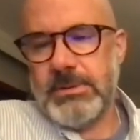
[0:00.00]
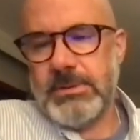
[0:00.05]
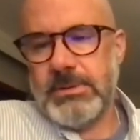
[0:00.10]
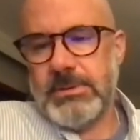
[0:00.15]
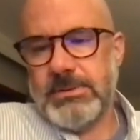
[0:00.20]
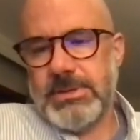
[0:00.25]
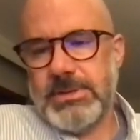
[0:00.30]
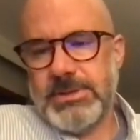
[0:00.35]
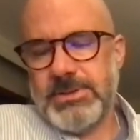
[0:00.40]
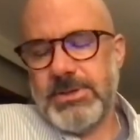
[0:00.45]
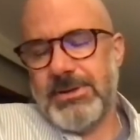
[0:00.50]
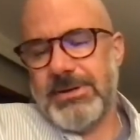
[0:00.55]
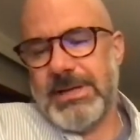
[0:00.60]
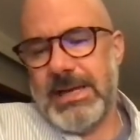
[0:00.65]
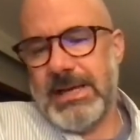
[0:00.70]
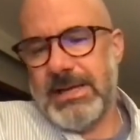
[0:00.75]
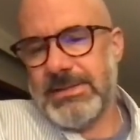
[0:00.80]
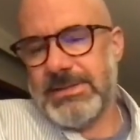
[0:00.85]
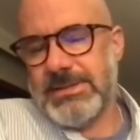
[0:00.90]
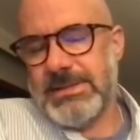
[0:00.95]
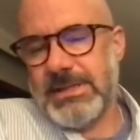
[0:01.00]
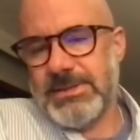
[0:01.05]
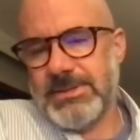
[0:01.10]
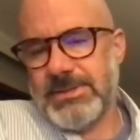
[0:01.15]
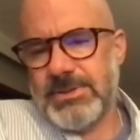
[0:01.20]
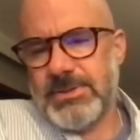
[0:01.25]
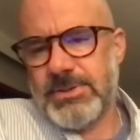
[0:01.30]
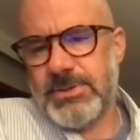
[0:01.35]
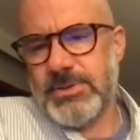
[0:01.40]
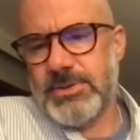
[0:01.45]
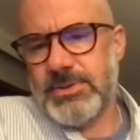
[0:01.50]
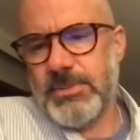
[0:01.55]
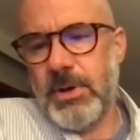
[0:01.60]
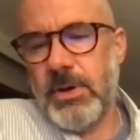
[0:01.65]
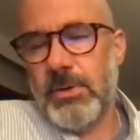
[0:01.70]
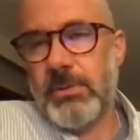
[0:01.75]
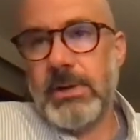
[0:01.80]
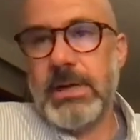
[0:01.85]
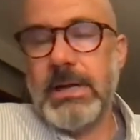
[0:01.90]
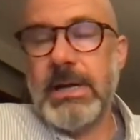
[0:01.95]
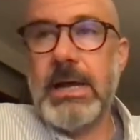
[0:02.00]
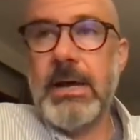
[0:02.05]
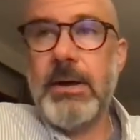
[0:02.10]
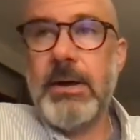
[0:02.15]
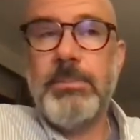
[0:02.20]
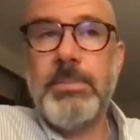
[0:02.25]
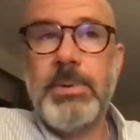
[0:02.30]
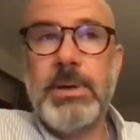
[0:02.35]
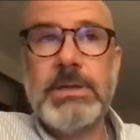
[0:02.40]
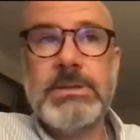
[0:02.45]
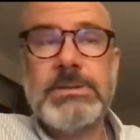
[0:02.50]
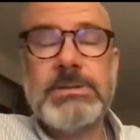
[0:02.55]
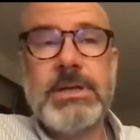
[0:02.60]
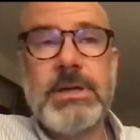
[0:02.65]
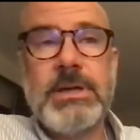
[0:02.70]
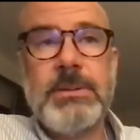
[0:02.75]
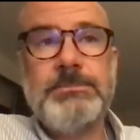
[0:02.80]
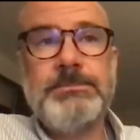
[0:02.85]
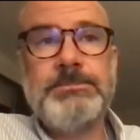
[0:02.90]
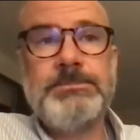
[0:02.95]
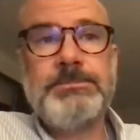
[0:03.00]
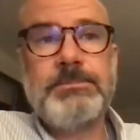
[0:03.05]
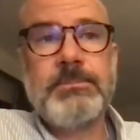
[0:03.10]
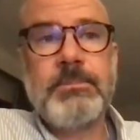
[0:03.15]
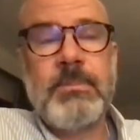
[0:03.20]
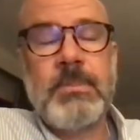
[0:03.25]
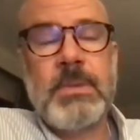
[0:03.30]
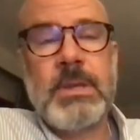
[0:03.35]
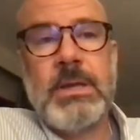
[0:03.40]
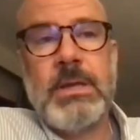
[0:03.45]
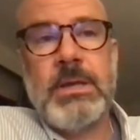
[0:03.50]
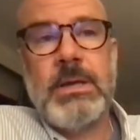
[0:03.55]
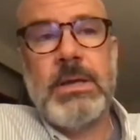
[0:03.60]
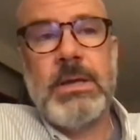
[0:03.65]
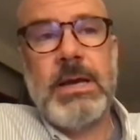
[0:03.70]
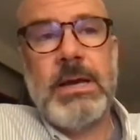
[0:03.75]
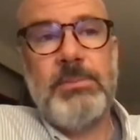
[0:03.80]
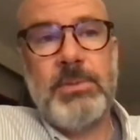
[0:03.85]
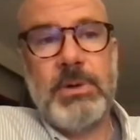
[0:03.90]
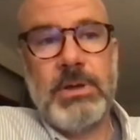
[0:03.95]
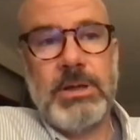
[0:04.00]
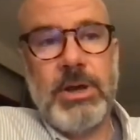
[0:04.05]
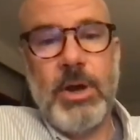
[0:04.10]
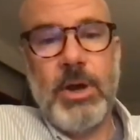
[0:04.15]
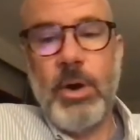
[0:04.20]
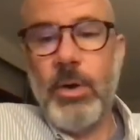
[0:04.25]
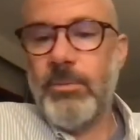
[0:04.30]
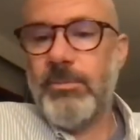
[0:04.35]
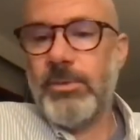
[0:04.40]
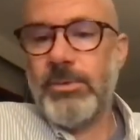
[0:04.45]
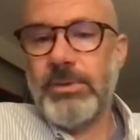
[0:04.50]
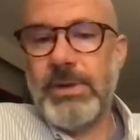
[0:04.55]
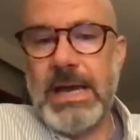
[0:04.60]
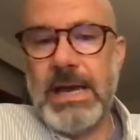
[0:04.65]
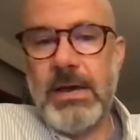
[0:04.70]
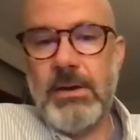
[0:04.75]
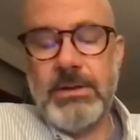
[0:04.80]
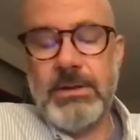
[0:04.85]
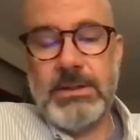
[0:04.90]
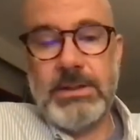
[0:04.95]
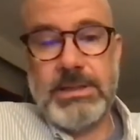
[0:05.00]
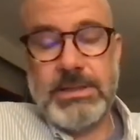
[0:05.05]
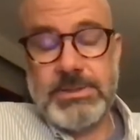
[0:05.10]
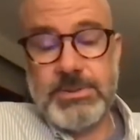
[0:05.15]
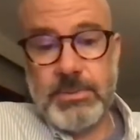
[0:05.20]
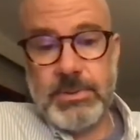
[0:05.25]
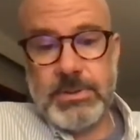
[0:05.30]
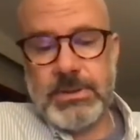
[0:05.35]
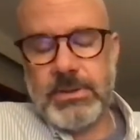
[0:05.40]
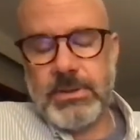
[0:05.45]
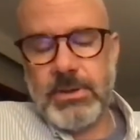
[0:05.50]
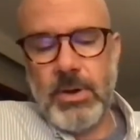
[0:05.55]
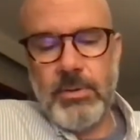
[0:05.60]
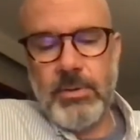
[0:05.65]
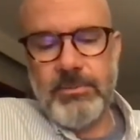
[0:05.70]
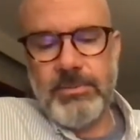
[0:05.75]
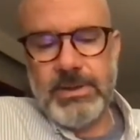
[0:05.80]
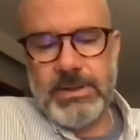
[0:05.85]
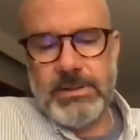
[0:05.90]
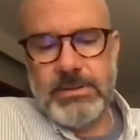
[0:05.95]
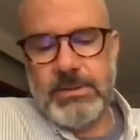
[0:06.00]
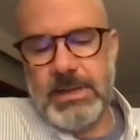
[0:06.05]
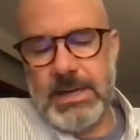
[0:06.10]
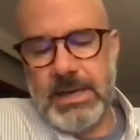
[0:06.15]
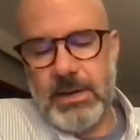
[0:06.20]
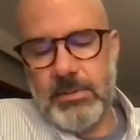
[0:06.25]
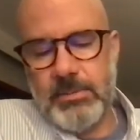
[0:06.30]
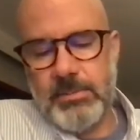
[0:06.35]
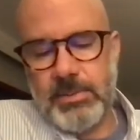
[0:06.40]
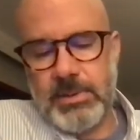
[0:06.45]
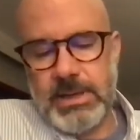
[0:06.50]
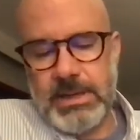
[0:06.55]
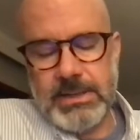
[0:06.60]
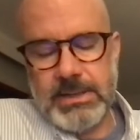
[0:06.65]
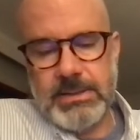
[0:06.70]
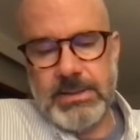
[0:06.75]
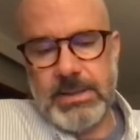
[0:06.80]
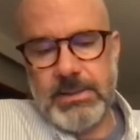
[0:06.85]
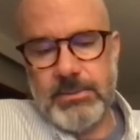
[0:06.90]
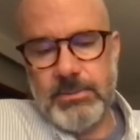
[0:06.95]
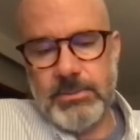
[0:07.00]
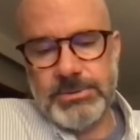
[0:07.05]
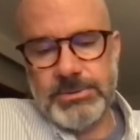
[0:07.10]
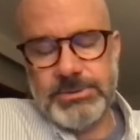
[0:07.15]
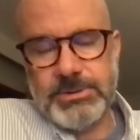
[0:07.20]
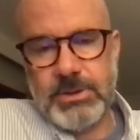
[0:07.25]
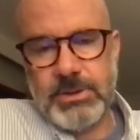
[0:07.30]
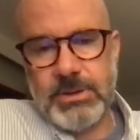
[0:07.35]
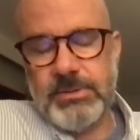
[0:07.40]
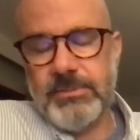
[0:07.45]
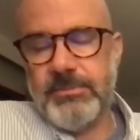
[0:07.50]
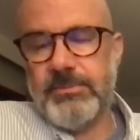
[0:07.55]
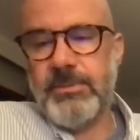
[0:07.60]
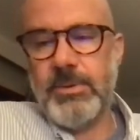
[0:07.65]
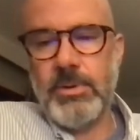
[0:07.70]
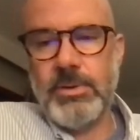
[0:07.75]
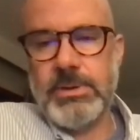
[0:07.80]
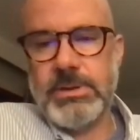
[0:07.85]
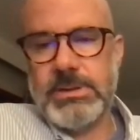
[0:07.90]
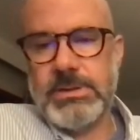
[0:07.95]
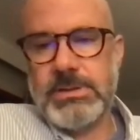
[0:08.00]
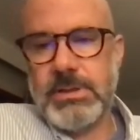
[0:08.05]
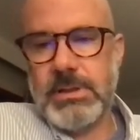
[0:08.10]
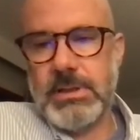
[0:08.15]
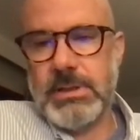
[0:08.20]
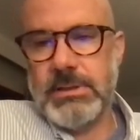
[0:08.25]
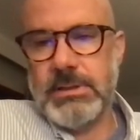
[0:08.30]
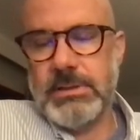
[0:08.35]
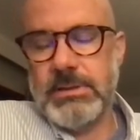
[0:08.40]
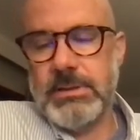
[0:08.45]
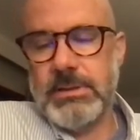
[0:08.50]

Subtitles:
since our data sets are so small right now. But I'm really hopeful now, at least with the COVID outbreak, that we'll start to focus on